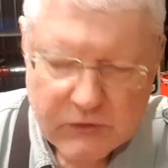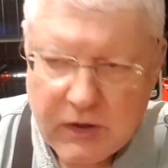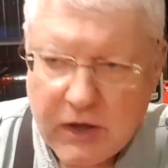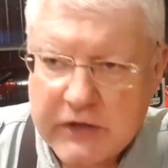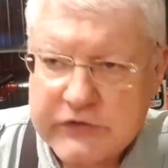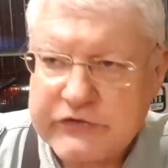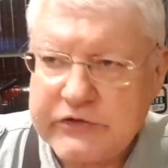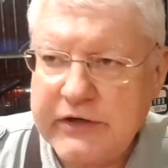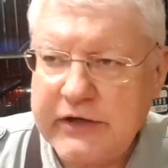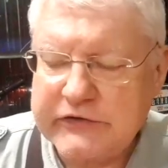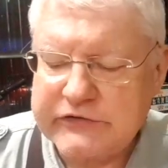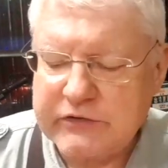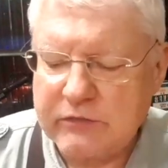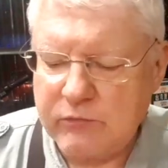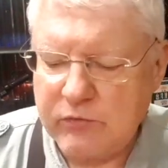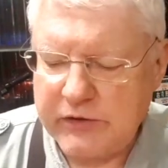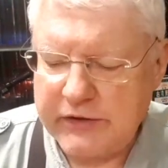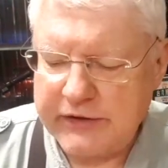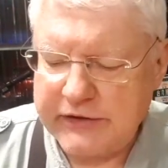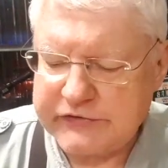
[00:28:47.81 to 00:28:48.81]
I should ask
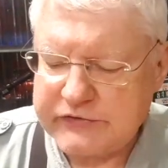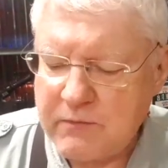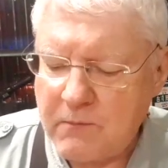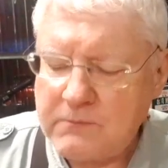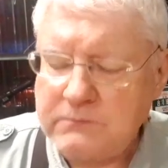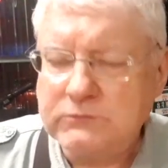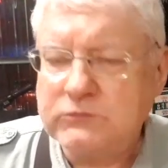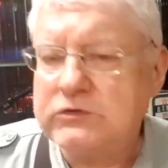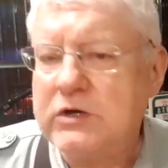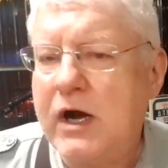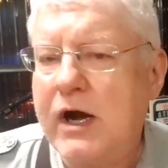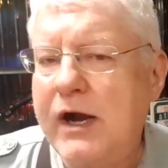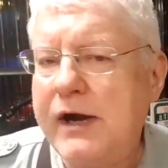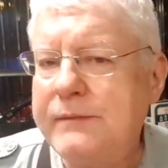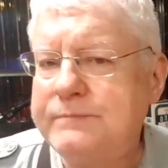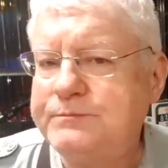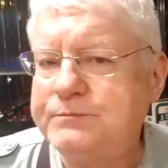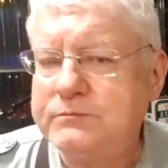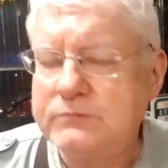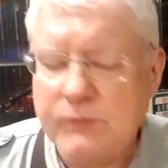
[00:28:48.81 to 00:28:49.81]
him what it is.
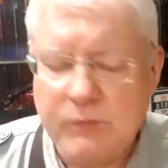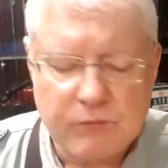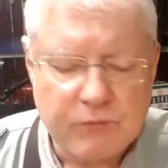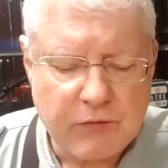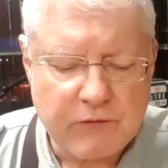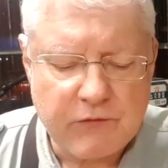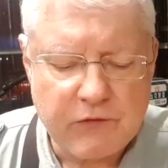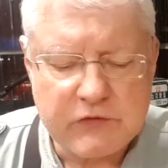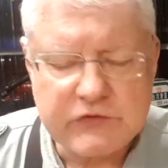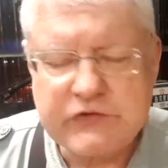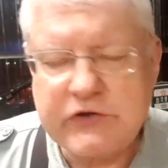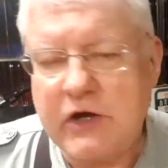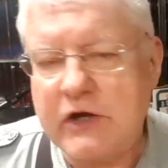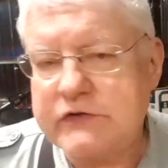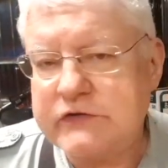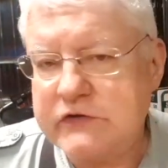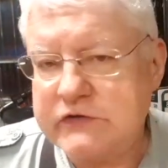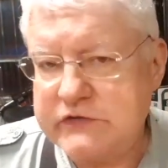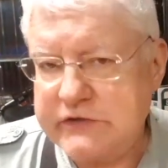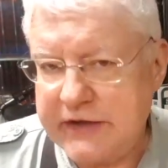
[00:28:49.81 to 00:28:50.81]
I prefer
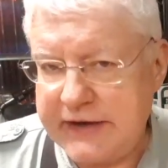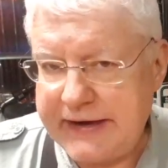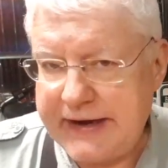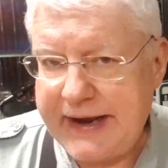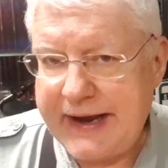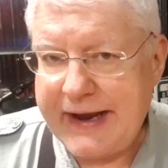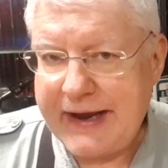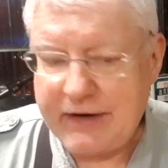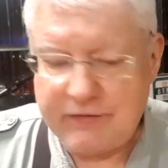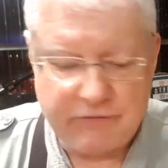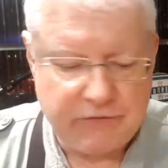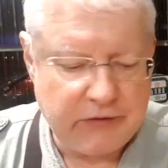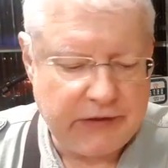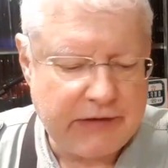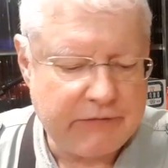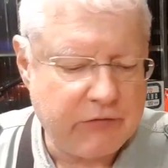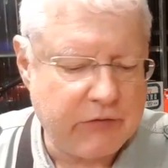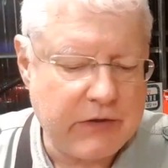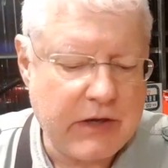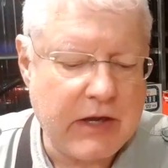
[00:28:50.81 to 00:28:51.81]
sauces that add
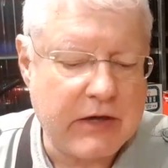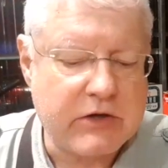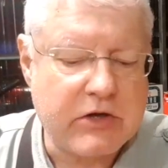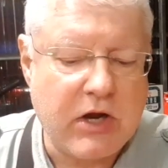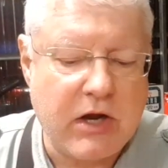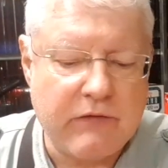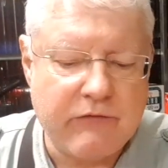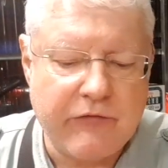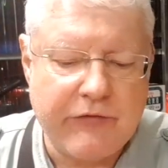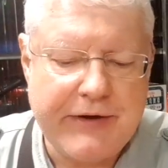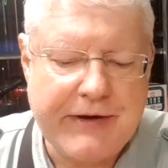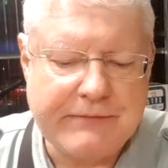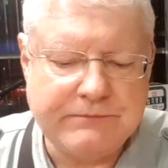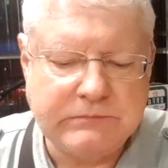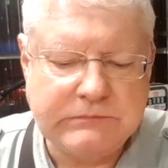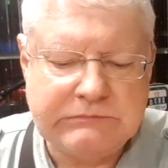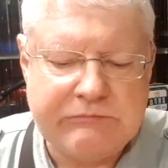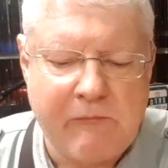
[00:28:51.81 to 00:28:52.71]
flavor, not cover it.